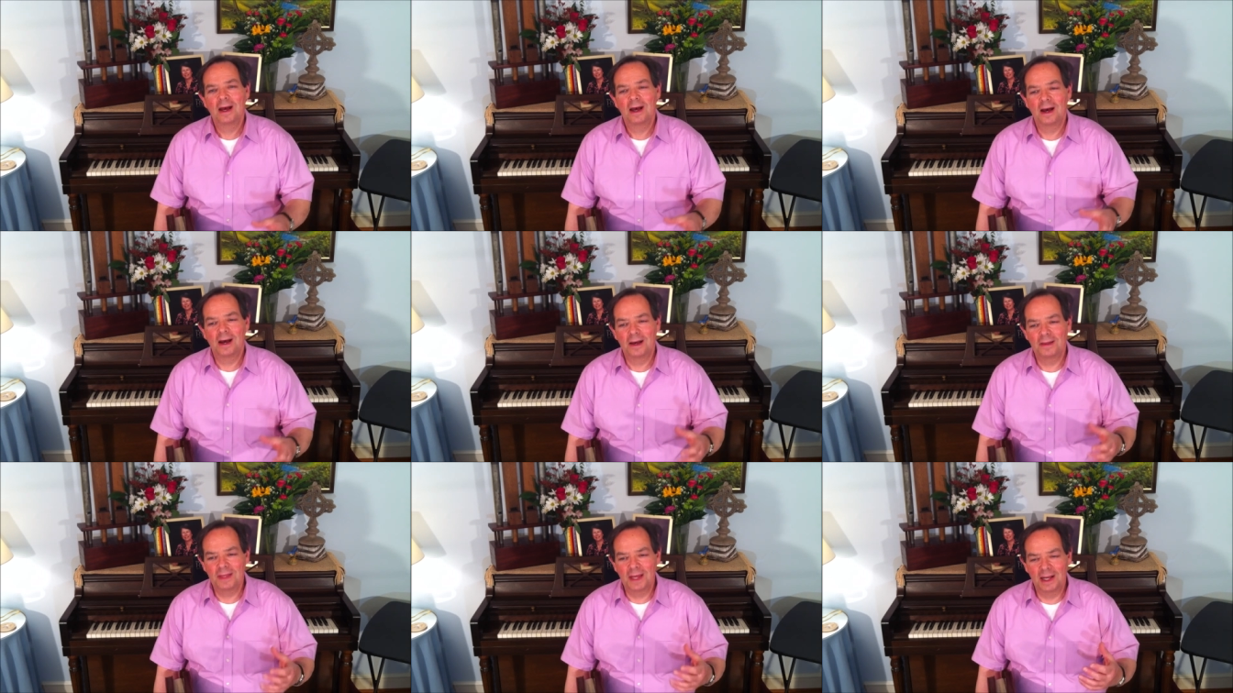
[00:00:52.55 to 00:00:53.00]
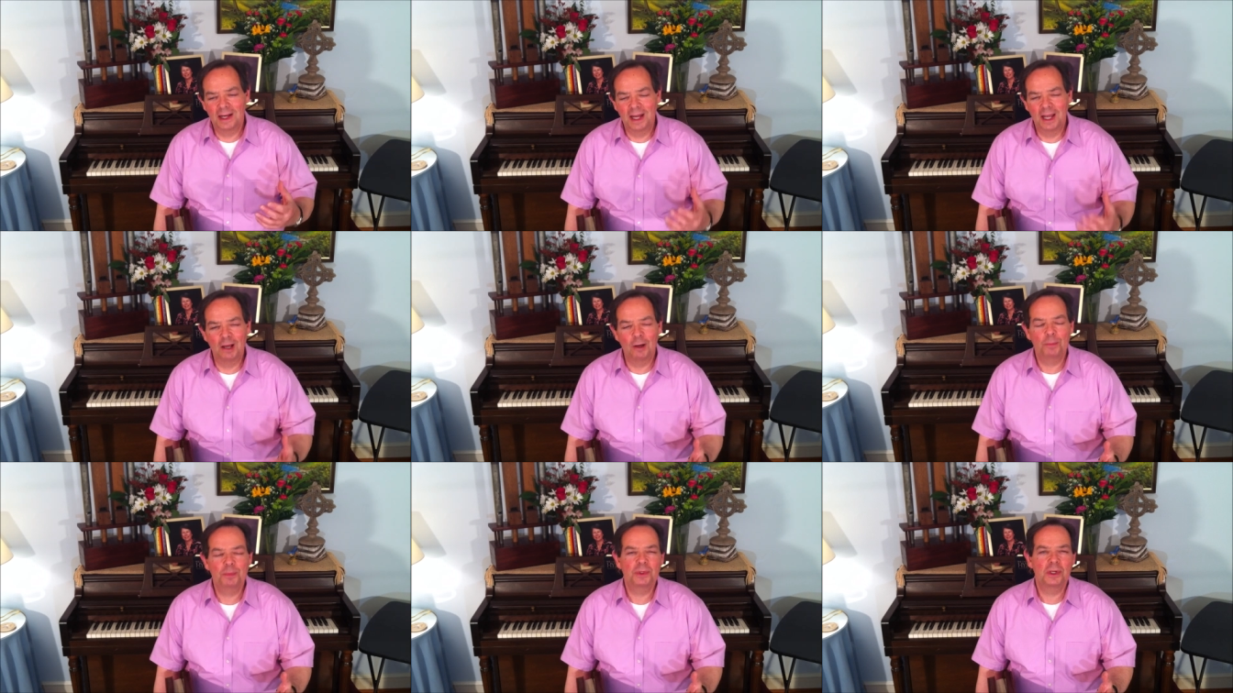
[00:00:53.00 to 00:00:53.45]

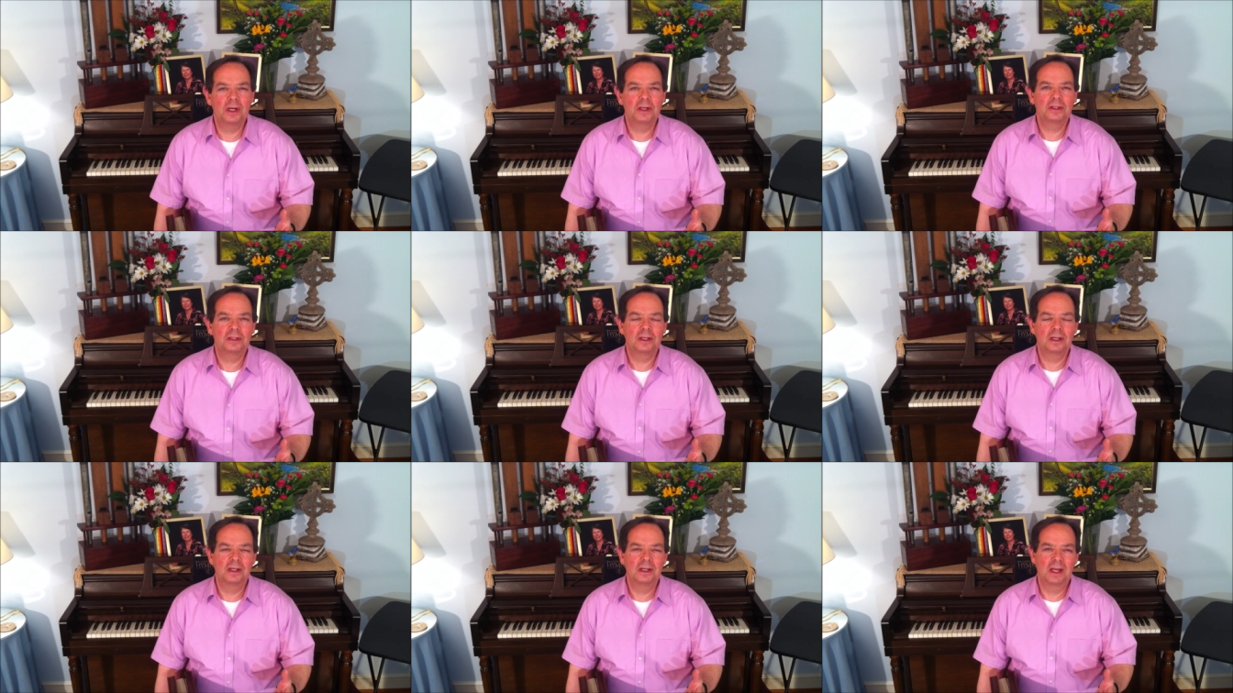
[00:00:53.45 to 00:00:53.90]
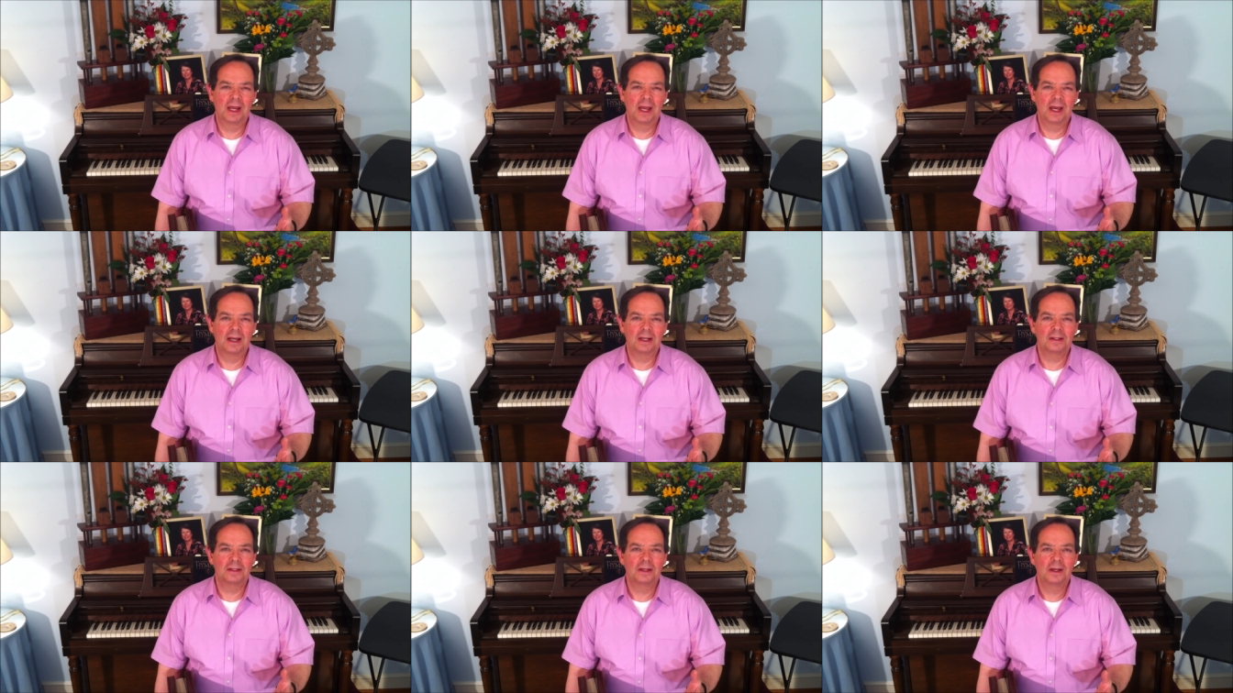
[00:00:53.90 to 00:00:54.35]
that helps us
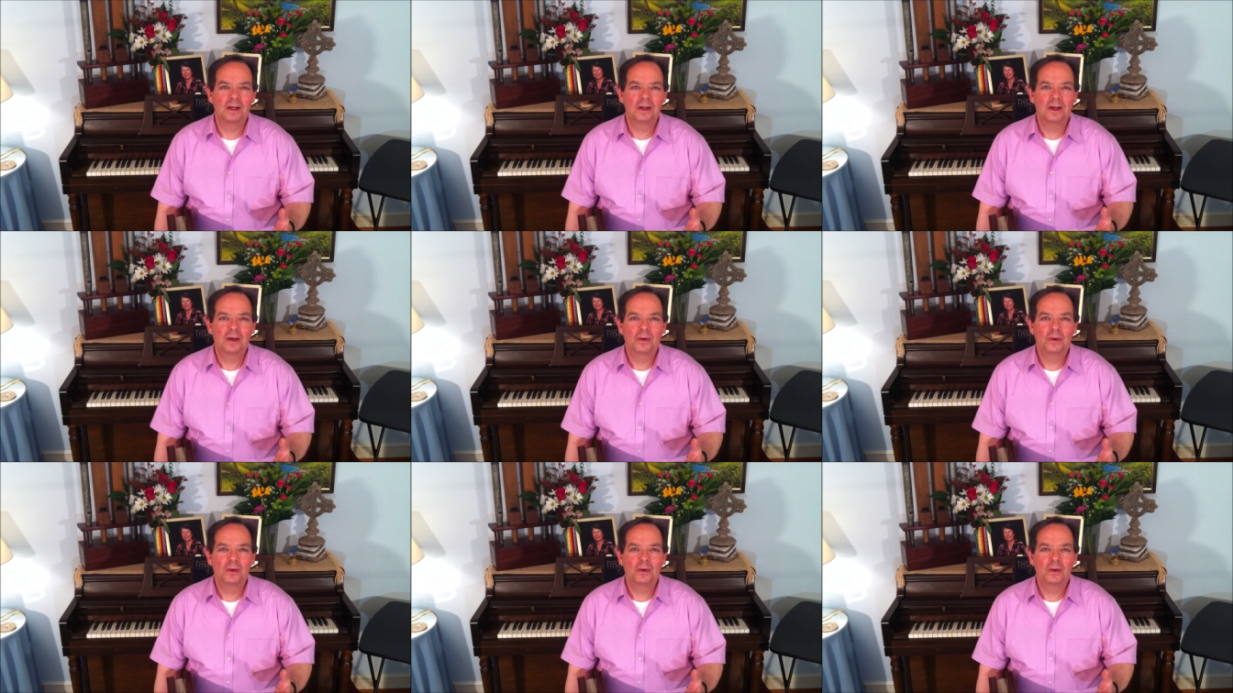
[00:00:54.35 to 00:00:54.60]
connect